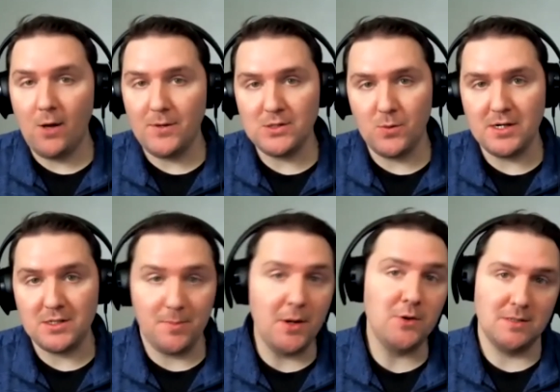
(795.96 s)
always where it's
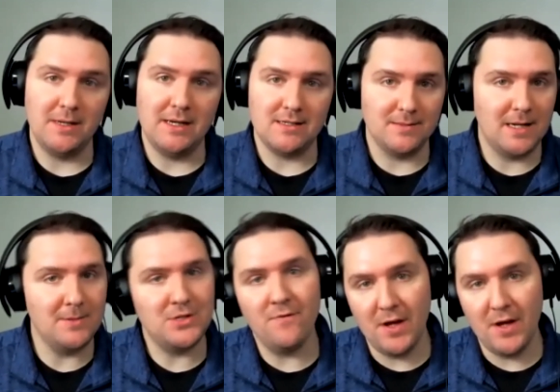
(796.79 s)
supposed to be. Sometimes
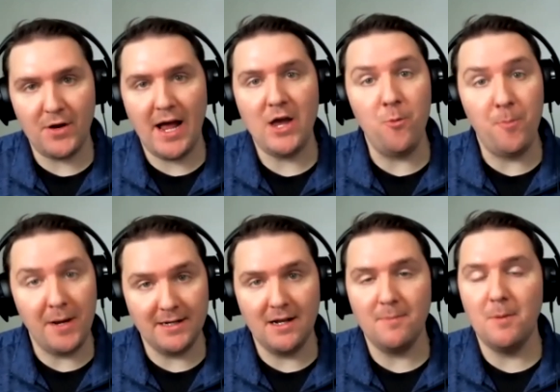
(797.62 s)
you have another guy who
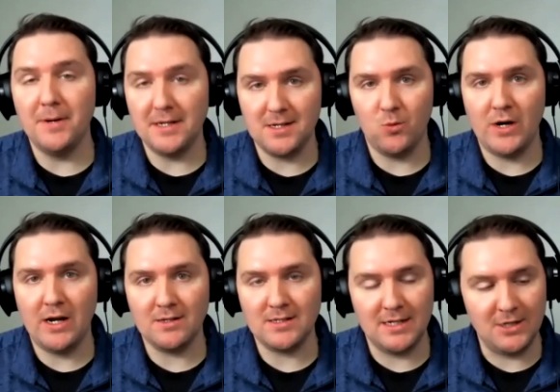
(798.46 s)
picked it up and put it somewhere
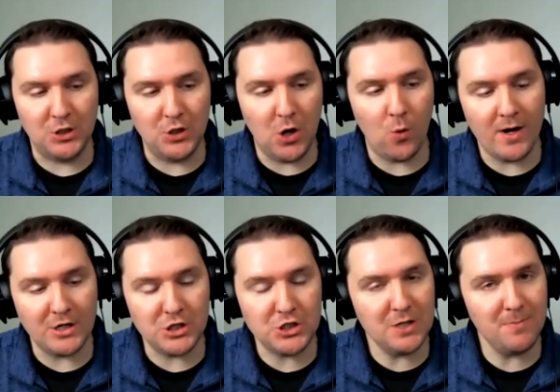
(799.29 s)
else and you know where
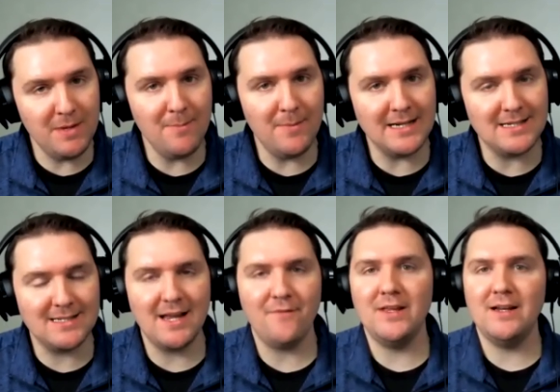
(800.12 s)
it should be, but it's
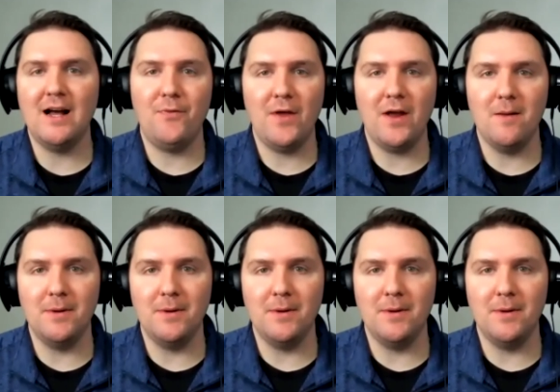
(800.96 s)
definitely not there.